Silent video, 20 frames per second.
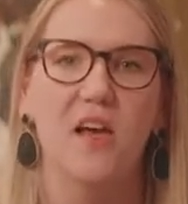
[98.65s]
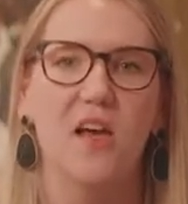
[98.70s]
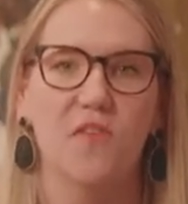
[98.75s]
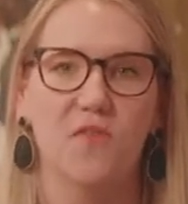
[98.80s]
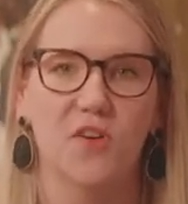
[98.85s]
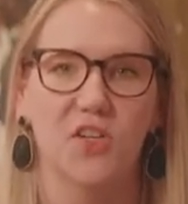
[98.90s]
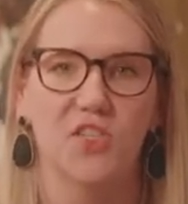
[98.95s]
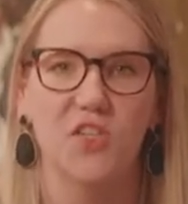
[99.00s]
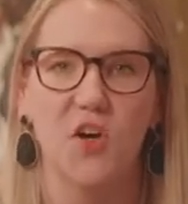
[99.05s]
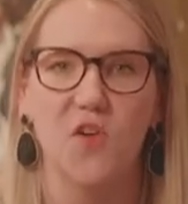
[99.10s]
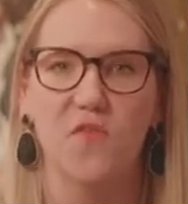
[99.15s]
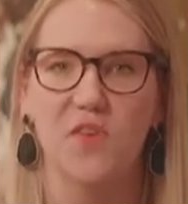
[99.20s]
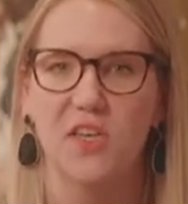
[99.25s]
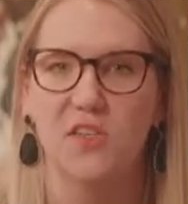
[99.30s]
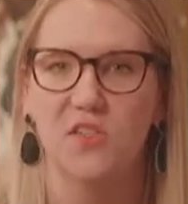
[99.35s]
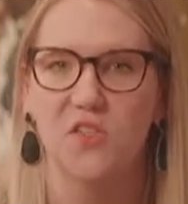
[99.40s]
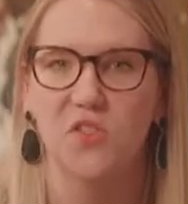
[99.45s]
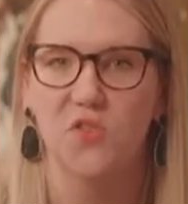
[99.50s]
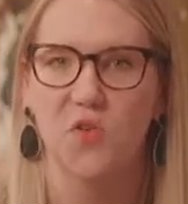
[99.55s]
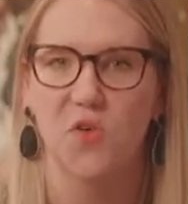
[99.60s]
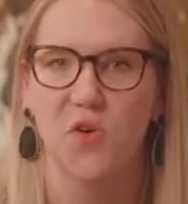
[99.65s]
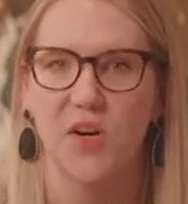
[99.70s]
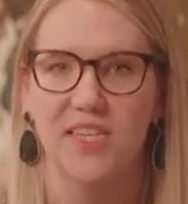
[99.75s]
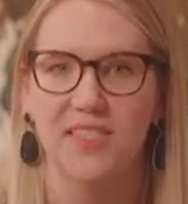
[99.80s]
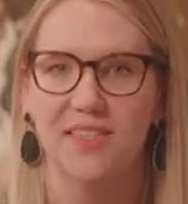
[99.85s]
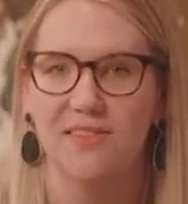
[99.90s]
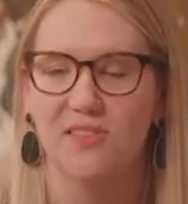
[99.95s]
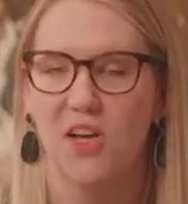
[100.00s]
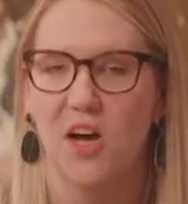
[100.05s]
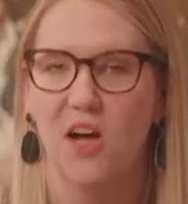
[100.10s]
For Soviet Stories,
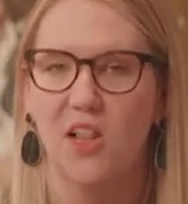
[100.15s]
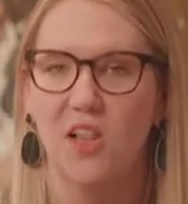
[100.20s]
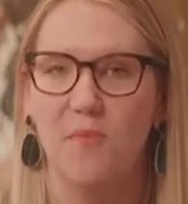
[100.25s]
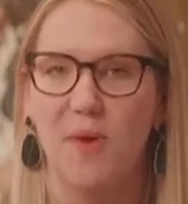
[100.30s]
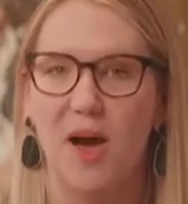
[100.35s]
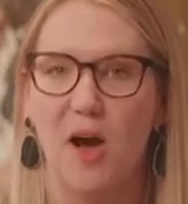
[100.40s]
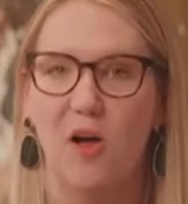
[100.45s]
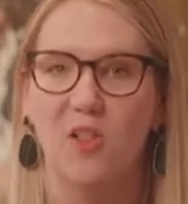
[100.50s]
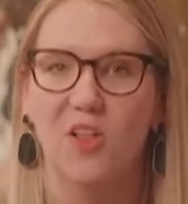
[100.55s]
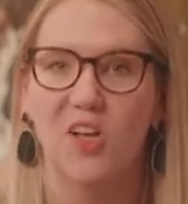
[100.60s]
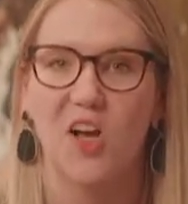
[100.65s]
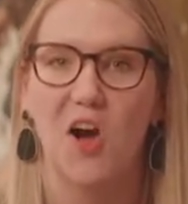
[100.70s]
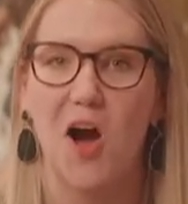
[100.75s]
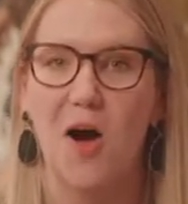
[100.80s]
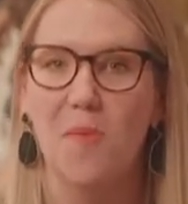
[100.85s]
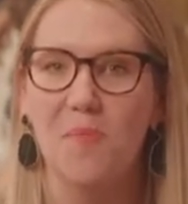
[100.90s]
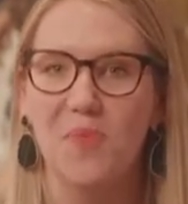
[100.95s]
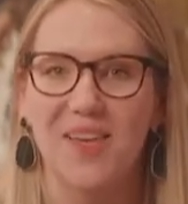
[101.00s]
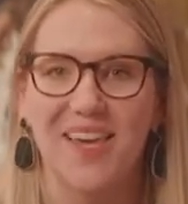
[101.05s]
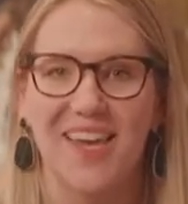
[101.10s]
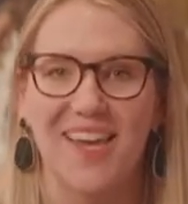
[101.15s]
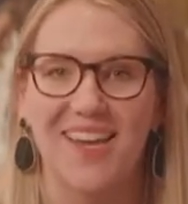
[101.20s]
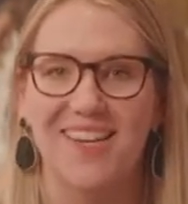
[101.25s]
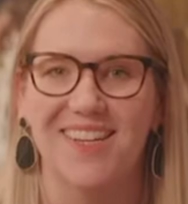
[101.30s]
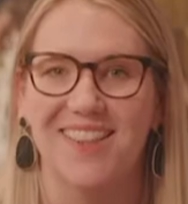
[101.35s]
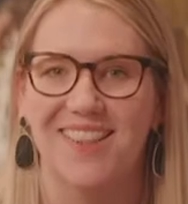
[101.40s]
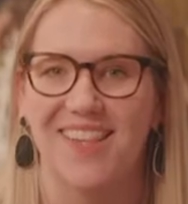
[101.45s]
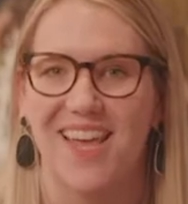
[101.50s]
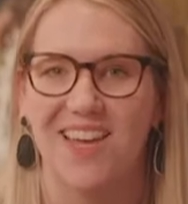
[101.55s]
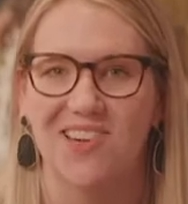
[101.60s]
it's all about complicated
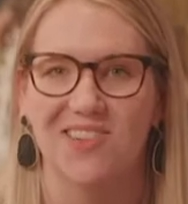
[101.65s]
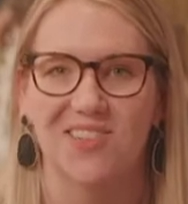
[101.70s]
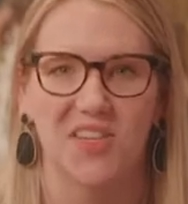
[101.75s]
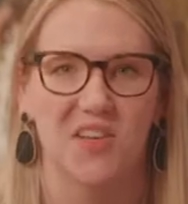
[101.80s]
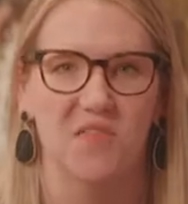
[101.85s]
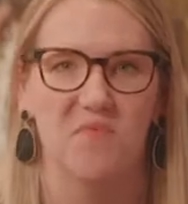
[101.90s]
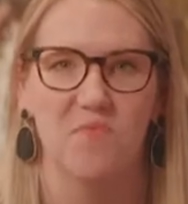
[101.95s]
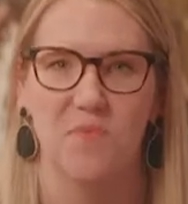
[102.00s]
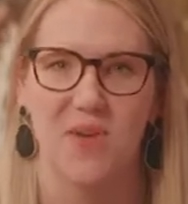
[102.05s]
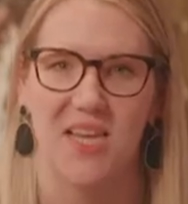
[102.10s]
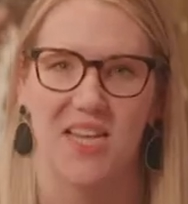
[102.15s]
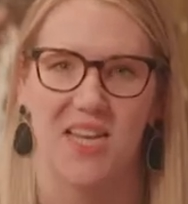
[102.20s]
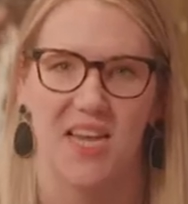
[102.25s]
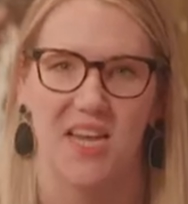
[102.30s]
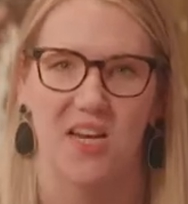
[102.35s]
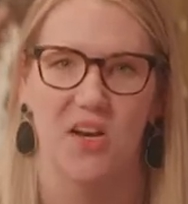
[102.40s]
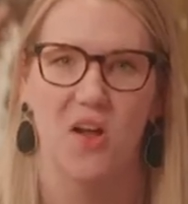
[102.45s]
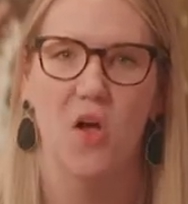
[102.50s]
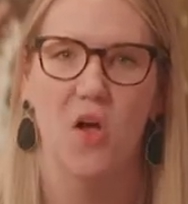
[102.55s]
layers of meaning.